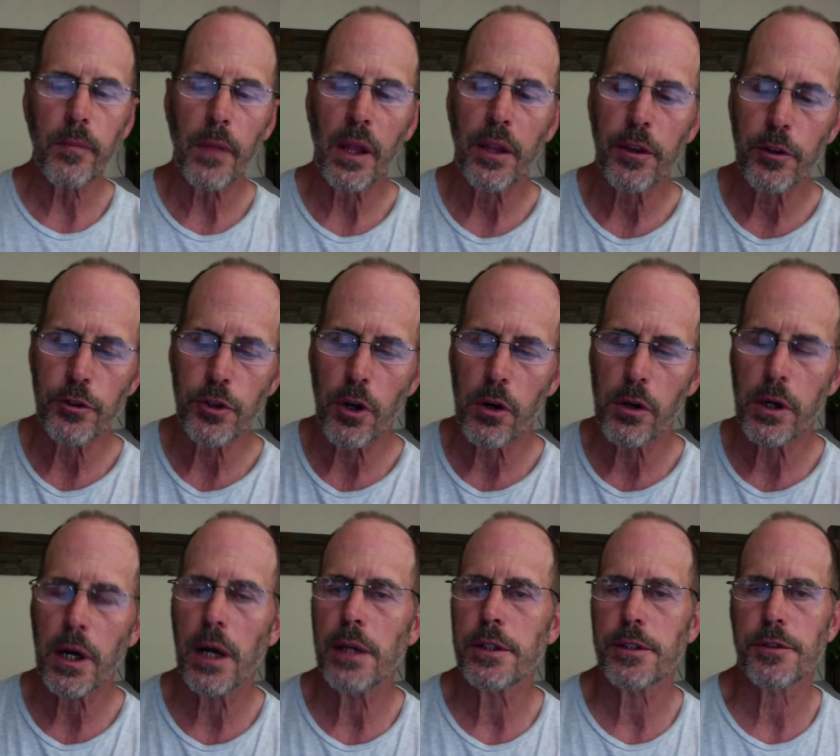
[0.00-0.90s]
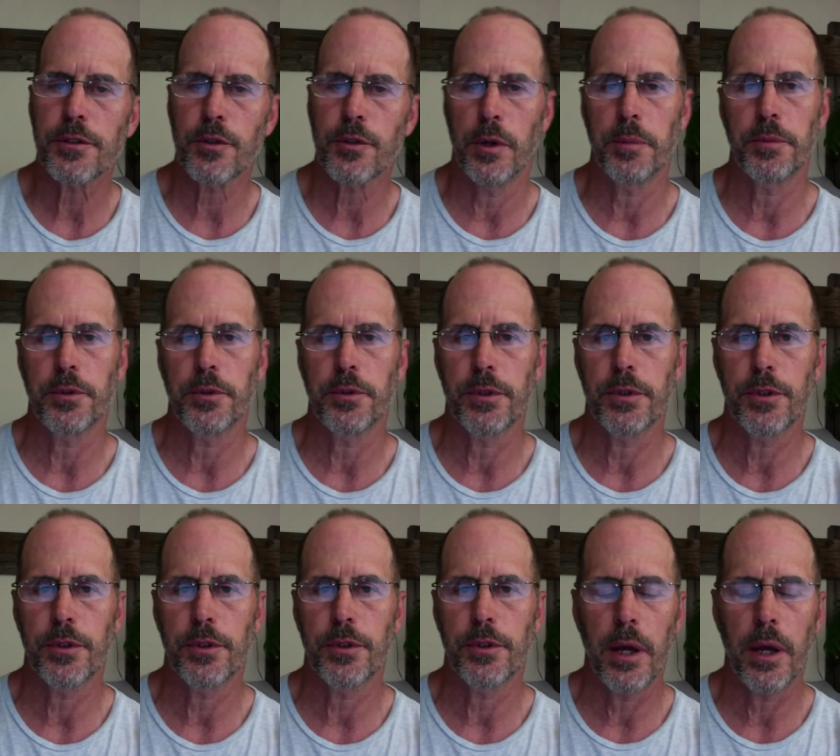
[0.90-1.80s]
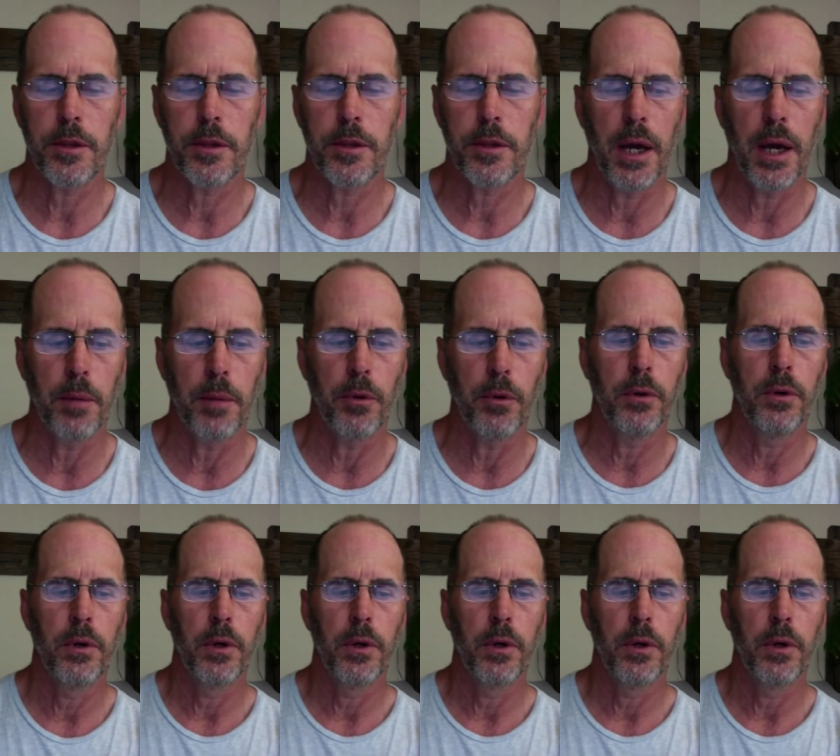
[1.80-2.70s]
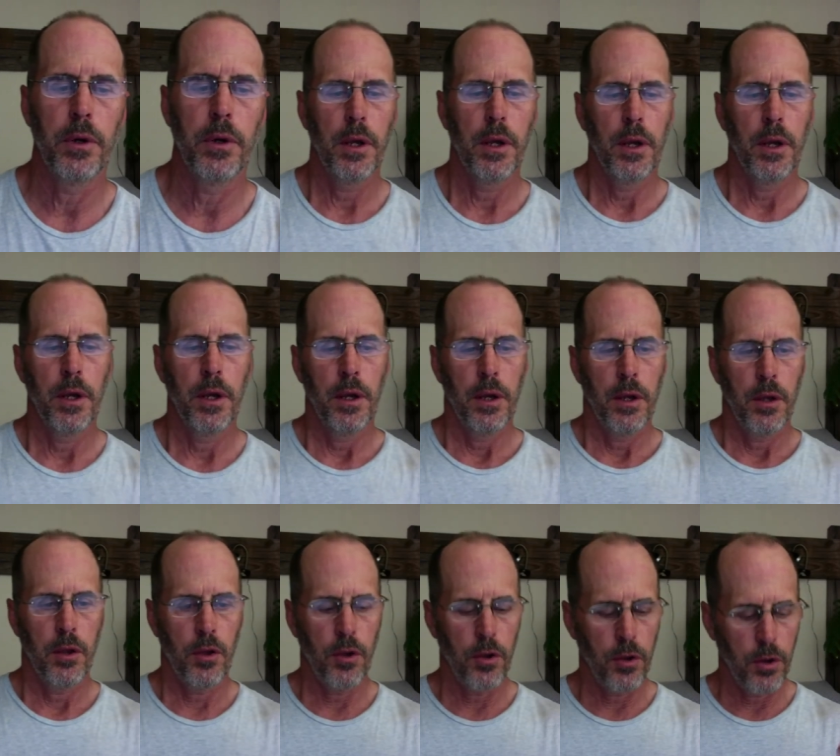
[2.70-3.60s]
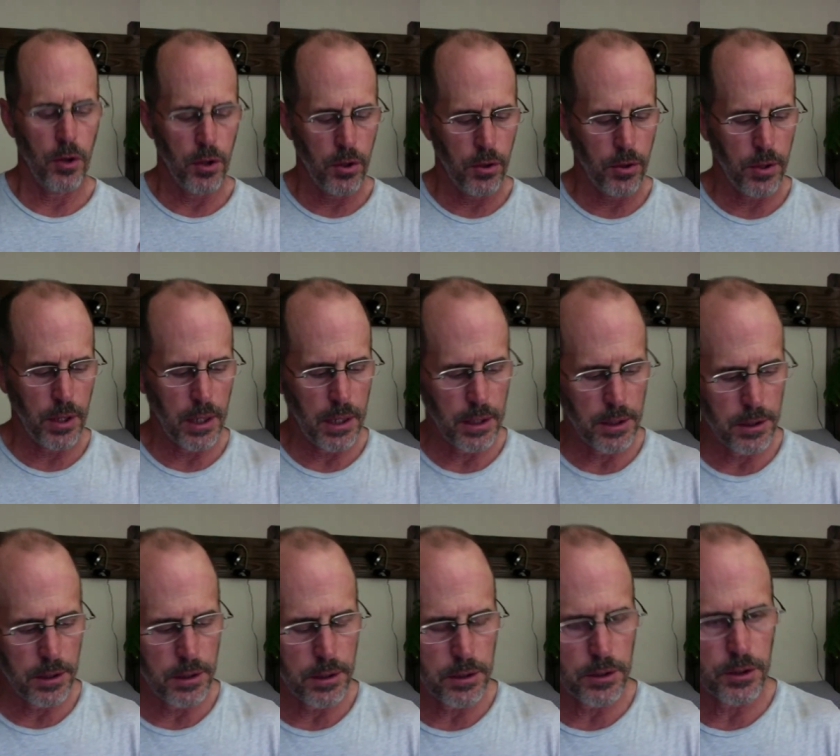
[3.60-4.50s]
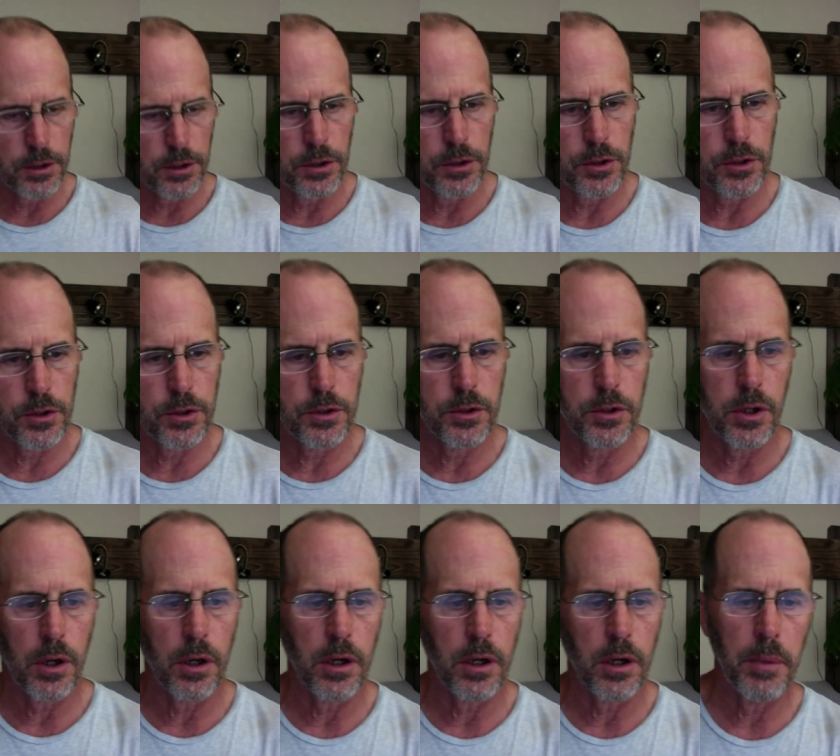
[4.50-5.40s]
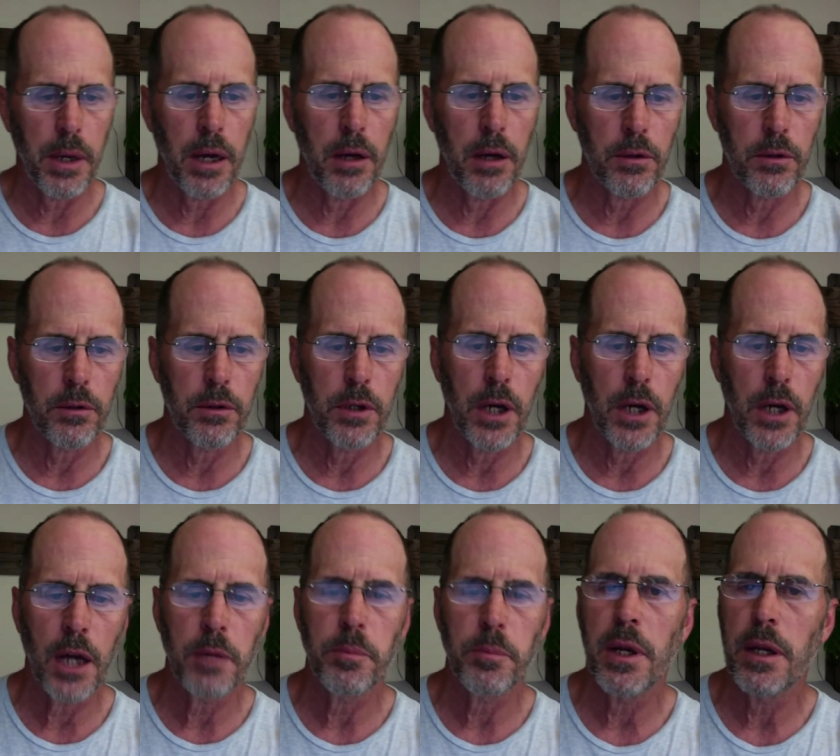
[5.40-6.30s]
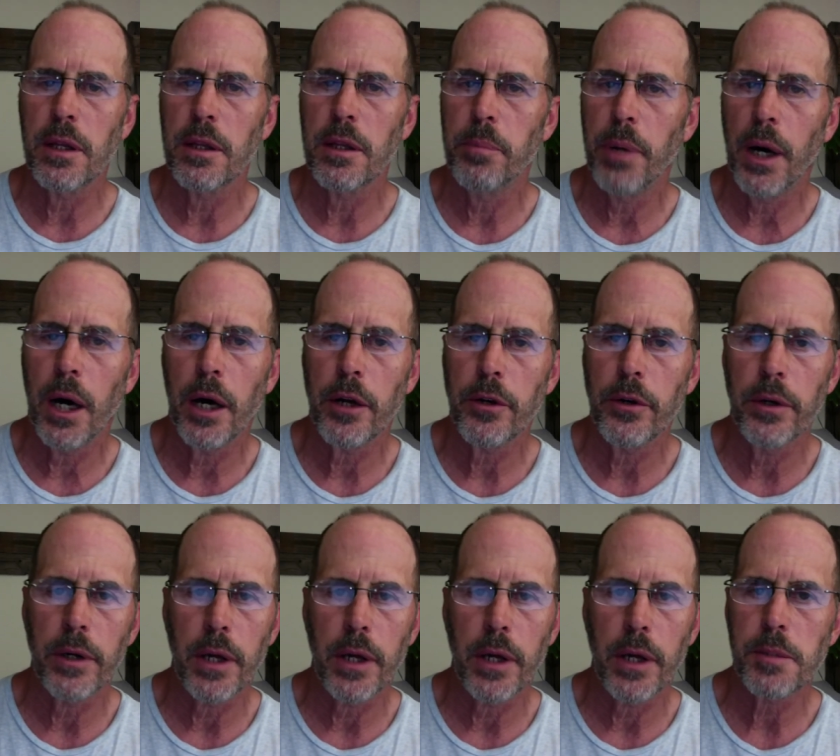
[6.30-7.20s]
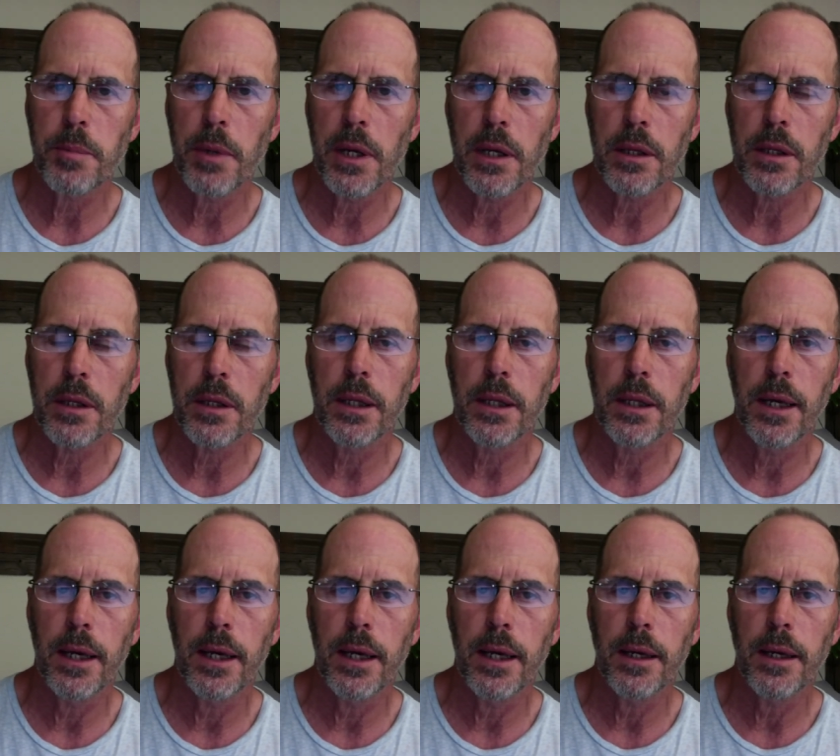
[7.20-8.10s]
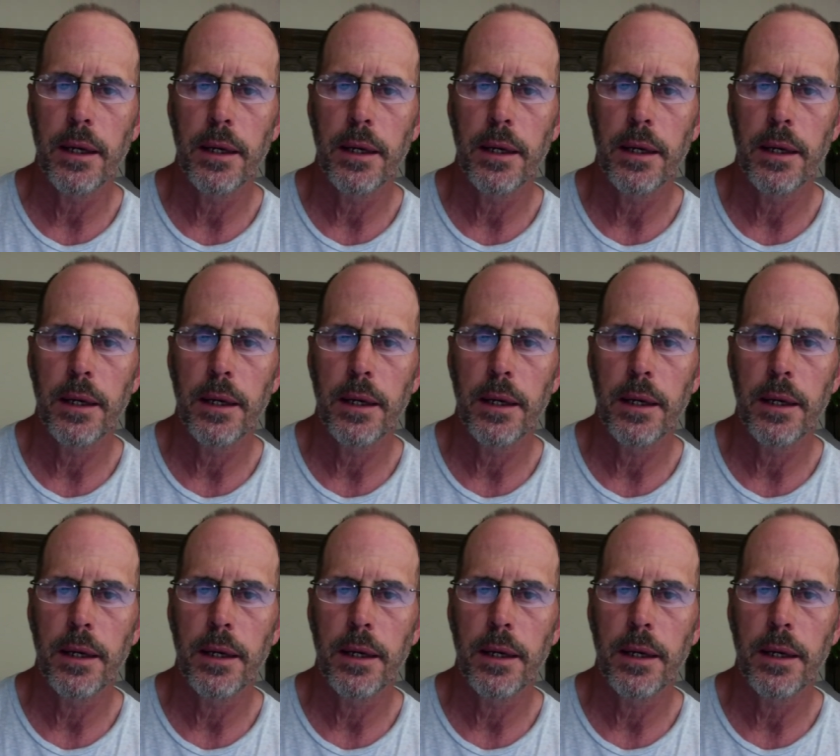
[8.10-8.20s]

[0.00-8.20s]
There's all kinds of scriptures throughout the Bible that uh, talk about God being the potter and us being the clay.